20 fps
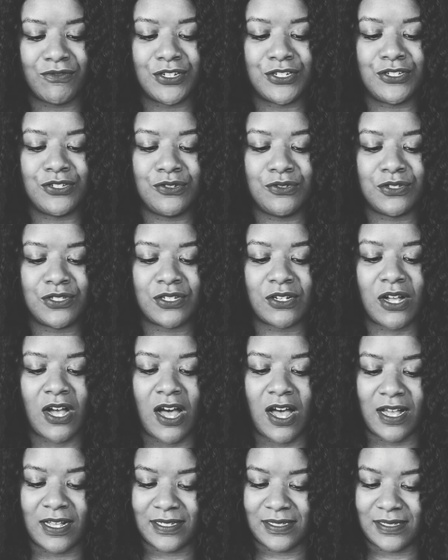reduce
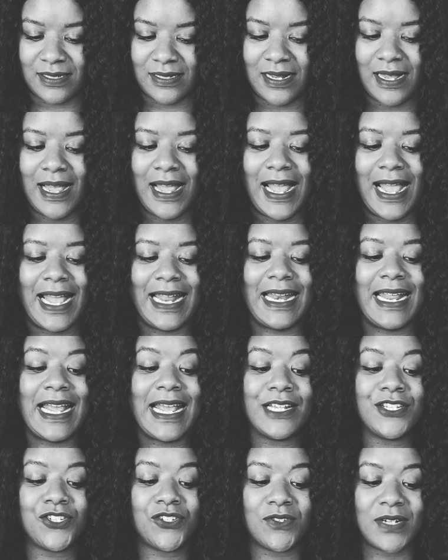costs. And
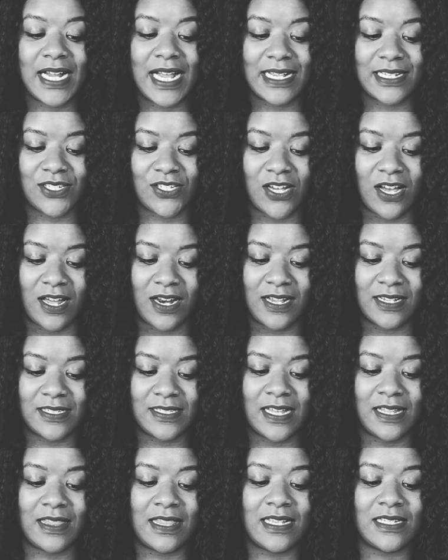history has taught us
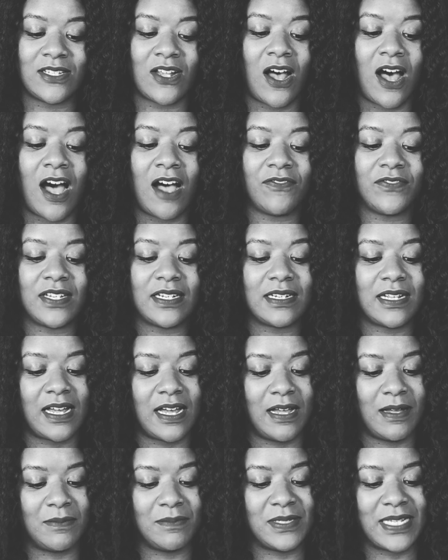that this often
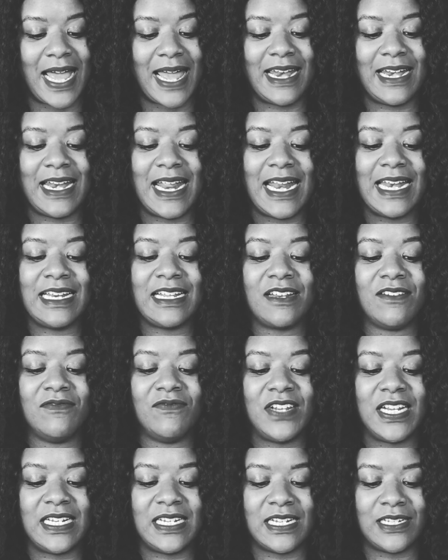comes at an
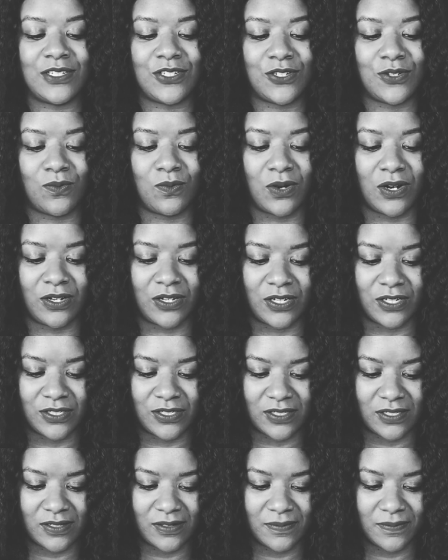inconvenience to
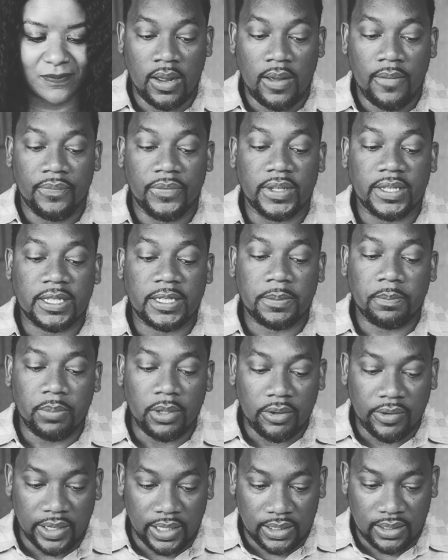workers. The
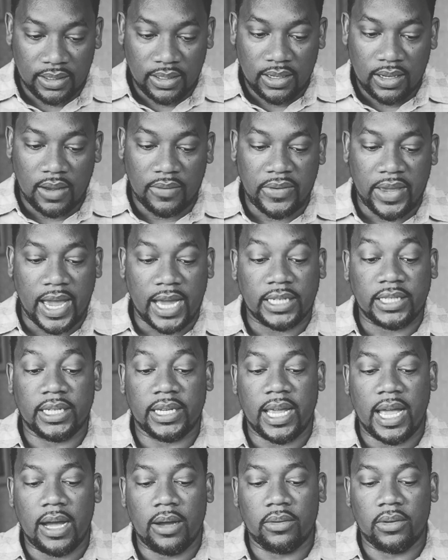spirit of
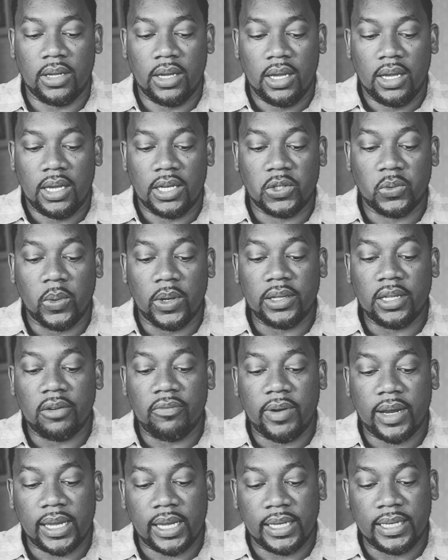cashing out is one that
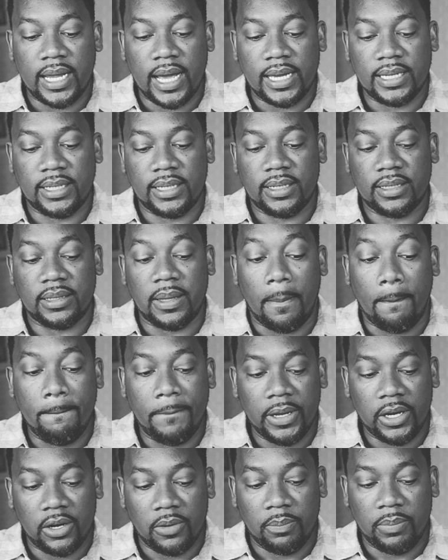recognizes the
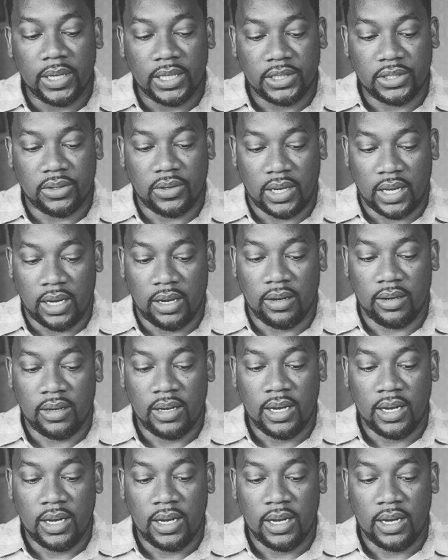bigger picture here